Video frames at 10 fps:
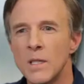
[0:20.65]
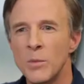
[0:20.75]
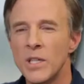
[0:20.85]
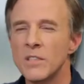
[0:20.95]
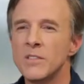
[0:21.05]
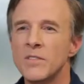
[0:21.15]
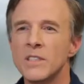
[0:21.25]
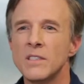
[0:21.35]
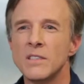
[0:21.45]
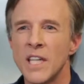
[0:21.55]
Because of
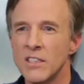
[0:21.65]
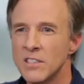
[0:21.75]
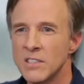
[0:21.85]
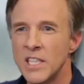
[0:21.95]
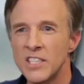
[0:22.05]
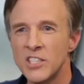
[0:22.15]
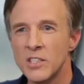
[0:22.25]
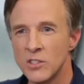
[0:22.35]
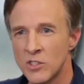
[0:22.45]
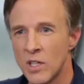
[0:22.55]
its standardization
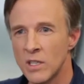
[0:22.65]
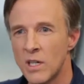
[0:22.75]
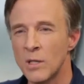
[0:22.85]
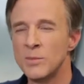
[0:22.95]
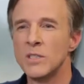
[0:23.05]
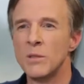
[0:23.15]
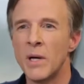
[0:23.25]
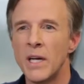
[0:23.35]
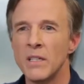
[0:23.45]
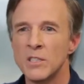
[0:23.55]
and strong adoption
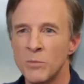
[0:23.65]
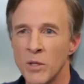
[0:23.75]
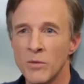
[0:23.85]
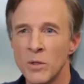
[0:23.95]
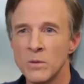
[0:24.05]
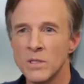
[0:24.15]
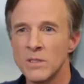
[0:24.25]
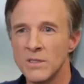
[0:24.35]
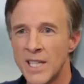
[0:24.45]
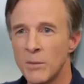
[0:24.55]
by smartphones
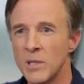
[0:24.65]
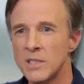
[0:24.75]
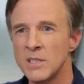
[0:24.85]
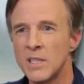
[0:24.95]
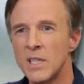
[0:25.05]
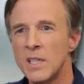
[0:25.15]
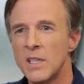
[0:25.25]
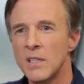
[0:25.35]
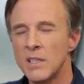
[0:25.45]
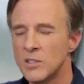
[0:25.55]
and tablets, this